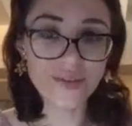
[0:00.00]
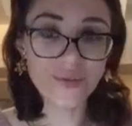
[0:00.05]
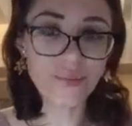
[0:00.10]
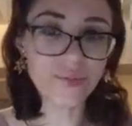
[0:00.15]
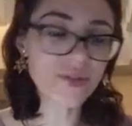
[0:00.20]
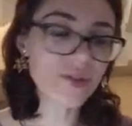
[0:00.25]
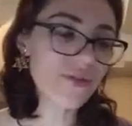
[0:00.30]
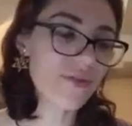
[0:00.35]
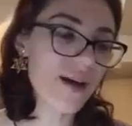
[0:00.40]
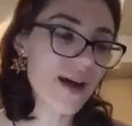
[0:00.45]

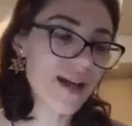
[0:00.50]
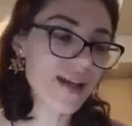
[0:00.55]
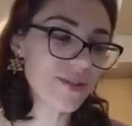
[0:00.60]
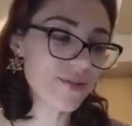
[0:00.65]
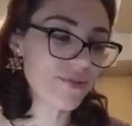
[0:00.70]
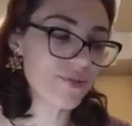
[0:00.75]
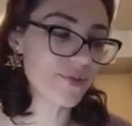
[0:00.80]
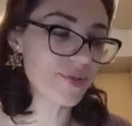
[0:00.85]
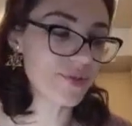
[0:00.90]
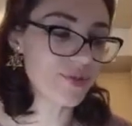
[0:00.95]

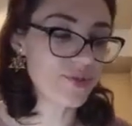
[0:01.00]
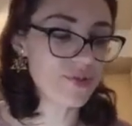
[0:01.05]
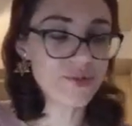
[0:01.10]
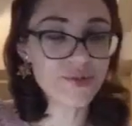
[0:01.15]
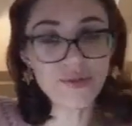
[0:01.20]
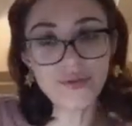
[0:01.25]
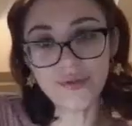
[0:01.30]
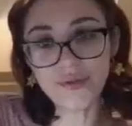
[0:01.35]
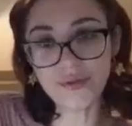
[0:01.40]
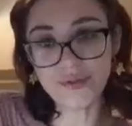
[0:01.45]
provide for
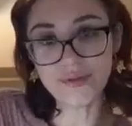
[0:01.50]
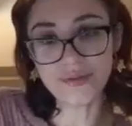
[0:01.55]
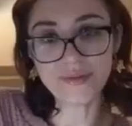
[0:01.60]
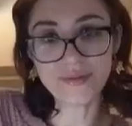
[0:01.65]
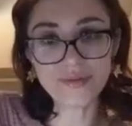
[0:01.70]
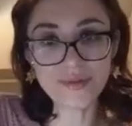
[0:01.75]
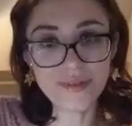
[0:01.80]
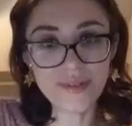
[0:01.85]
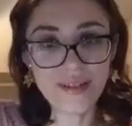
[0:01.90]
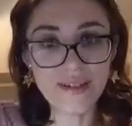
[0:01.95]
you
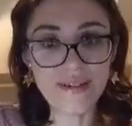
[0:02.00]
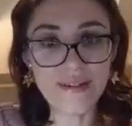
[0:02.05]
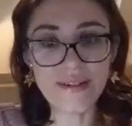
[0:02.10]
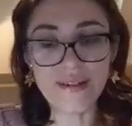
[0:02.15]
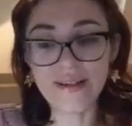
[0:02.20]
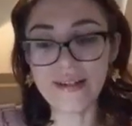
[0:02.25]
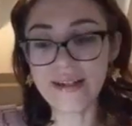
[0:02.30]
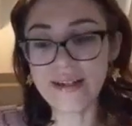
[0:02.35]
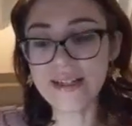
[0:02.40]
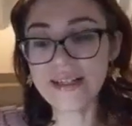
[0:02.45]

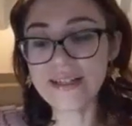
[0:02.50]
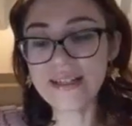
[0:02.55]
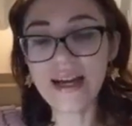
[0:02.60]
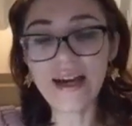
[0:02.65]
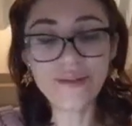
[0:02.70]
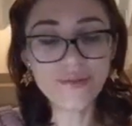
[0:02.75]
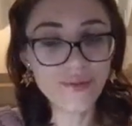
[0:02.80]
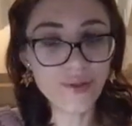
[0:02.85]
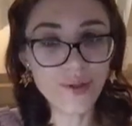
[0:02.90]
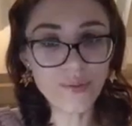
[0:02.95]

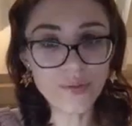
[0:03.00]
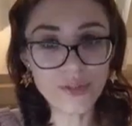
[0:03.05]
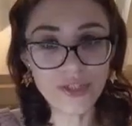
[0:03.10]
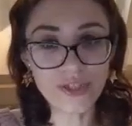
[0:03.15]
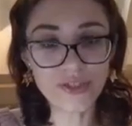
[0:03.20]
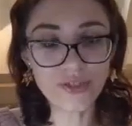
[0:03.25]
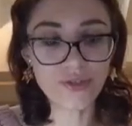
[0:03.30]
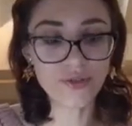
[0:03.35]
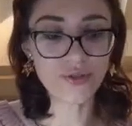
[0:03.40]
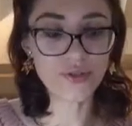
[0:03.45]
enough
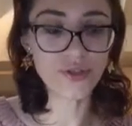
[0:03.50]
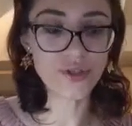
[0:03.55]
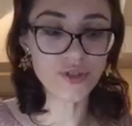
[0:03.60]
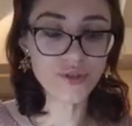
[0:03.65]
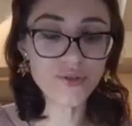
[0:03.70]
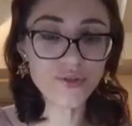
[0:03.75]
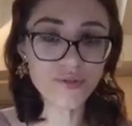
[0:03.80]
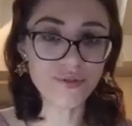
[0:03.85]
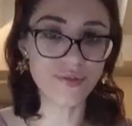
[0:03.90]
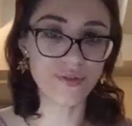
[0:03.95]
options to
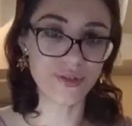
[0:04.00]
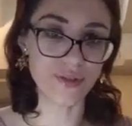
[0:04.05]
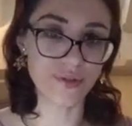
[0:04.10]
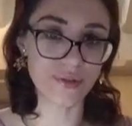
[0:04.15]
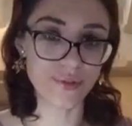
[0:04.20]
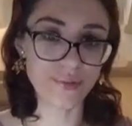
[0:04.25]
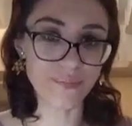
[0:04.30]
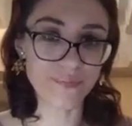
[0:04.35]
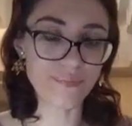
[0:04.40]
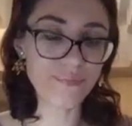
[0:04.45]
choose
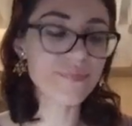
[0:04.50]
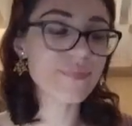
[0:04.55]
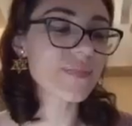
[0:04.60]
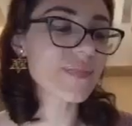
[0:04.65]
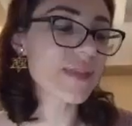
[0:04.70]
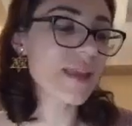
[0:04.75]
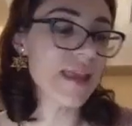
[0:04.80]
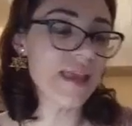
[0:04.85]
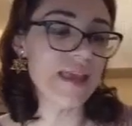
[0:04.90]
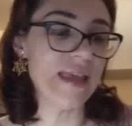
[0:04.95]
from.
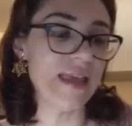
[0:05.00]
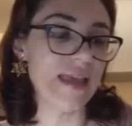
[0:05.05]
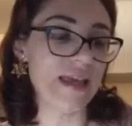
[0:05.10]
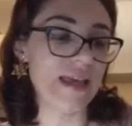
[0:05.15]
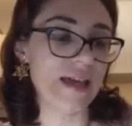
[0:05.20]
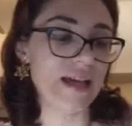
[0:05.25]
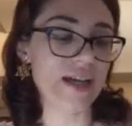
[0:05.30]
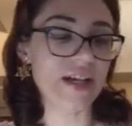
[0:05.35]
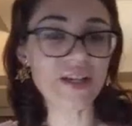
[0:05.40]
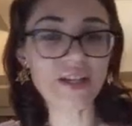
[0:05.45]

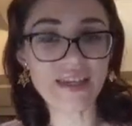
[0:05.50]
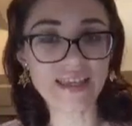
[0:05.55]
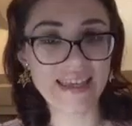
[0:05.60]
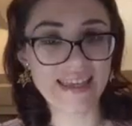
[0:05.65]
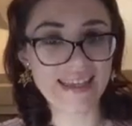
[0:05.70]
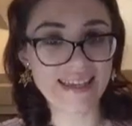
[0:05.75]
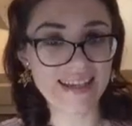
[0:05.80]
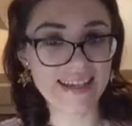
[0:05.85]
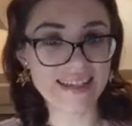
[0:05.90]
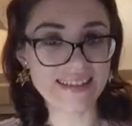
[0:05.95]

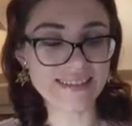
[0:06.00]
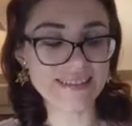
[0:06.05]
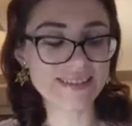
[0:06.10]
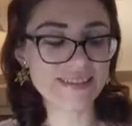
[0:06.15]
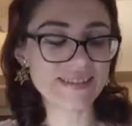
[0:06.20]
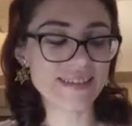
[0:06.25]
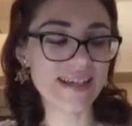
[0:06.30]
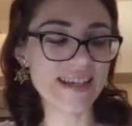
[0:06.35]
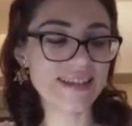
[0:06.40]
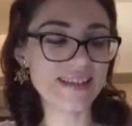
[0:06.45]
Okay
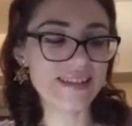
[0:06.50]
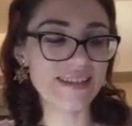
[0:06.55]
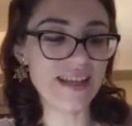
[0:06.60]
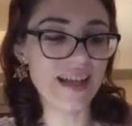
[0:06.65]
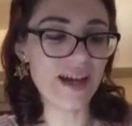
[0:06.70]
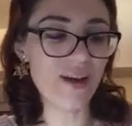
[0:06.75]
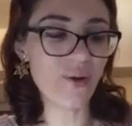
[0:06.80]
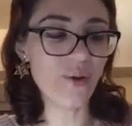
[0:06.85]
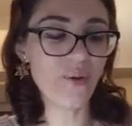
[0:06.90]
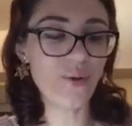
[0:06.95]
guys, and
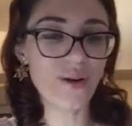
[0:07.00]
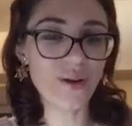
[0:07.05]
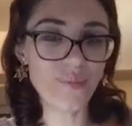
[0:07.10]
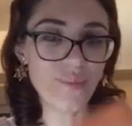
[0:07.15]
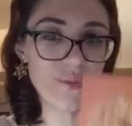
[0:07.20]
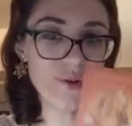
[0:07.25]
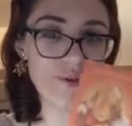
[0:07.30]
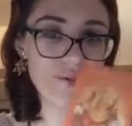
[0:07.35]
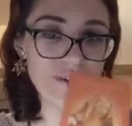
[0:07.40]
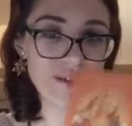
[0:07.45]
now we're
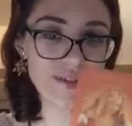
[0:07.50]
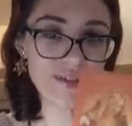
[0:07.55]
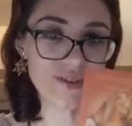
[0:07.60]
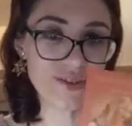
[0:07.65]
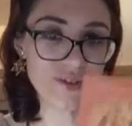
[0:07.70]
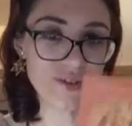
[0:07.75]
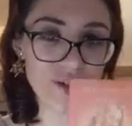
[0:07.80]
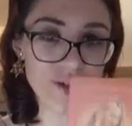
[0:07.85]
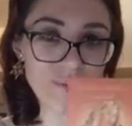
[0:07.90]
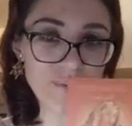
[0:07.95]
moving
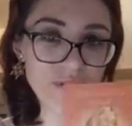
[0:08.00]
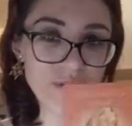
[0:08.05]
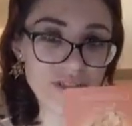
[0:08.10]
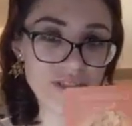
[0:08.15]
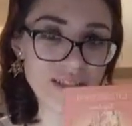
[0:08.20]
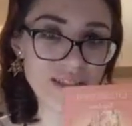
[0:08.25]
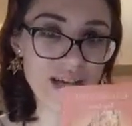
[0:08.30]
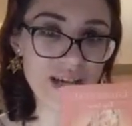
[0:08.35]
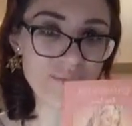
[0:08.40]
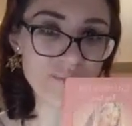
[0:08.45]
to
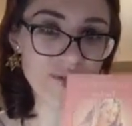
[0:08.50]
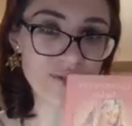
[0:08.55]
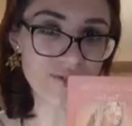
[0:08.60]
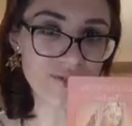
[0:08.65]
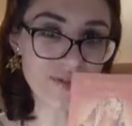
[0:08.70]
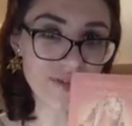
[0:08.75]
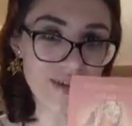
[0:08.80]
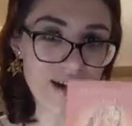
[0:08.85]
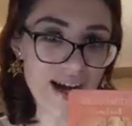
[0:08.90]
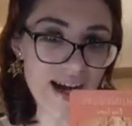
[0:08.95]
option number
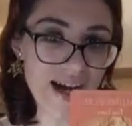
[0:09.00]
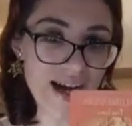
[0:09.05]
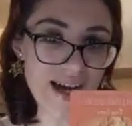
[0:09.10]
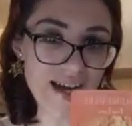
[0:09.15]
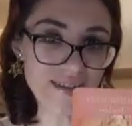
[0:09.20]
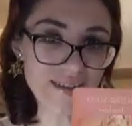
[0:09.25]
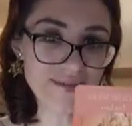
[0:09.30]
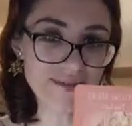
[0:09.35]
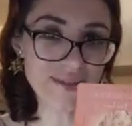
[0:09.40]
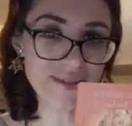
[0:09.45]

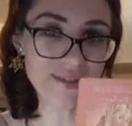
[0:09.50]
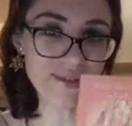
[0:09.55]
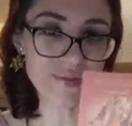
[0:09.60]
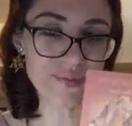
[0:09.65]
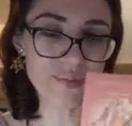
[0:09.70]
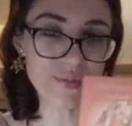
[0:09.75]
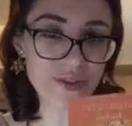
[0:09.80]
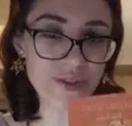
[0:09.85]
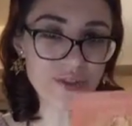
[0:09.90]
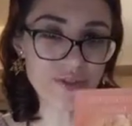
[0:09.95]
5, this
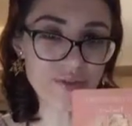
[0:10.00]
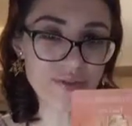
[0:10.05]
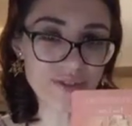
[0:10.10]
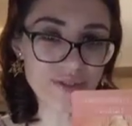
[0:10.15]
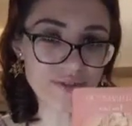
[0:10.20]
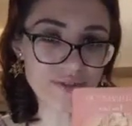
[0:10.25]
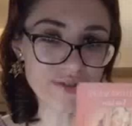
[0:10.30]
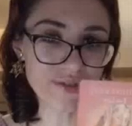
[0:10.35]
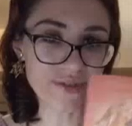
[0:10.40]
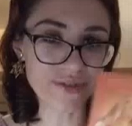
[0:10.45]

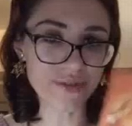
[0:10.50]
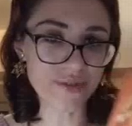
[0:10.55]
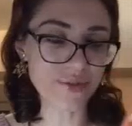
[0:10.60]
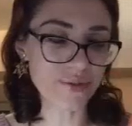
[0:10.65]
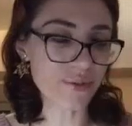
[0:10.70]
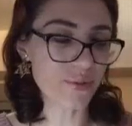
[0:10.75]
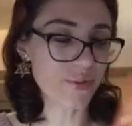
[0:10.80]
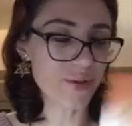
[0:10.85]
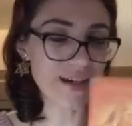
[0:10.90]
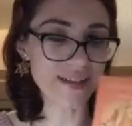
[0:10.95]

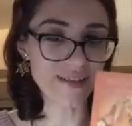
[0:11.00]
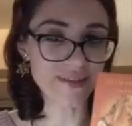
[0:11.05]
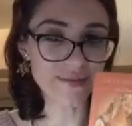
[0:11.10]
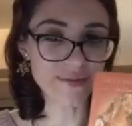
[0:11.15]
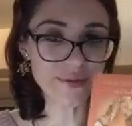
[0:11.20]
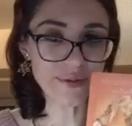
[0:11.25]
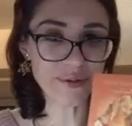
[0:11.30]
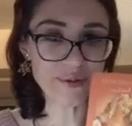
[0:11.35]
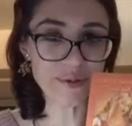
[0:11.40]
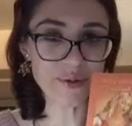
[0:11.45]
beautiful,
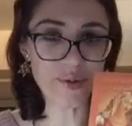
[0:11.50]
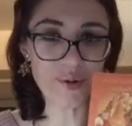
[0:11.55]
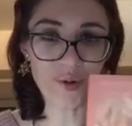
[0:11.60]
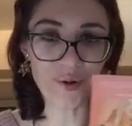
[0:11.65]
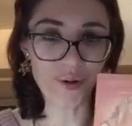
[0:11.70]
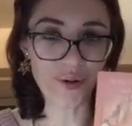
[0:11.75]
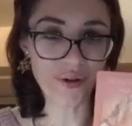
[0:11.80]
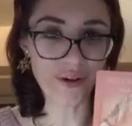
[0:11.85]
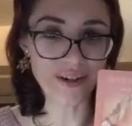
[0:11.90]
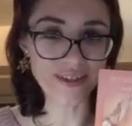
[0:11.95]
wonderful
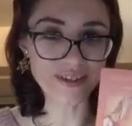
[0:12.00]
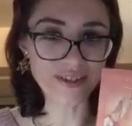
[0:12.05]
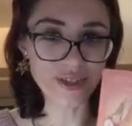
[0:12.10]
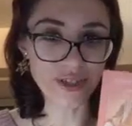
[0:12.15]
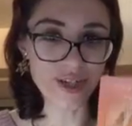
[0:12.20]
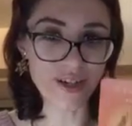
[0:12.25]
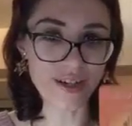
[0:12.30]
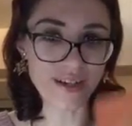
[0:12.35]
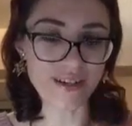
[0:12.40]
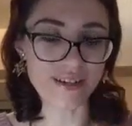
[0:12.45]

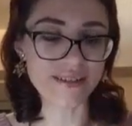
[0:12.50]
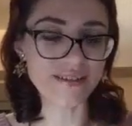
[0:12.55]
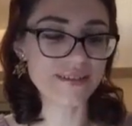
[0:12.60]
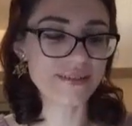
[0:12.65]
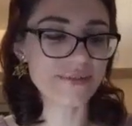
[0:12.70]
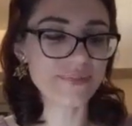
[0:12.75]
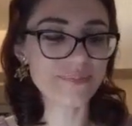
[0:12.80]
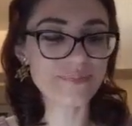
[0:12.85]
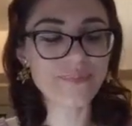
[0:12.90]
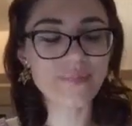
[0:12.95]
orange card.
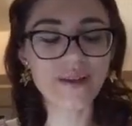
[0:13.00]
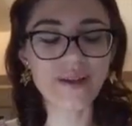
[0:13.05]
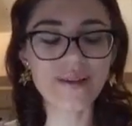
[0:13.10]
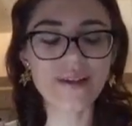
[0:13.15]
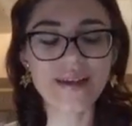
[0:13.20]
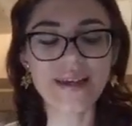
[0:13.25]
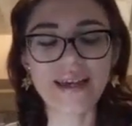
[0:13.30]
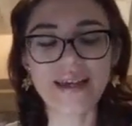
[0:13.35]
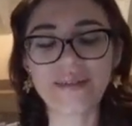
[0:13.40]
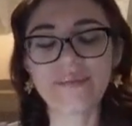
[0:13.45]

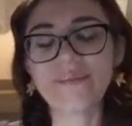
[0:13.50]
Okay,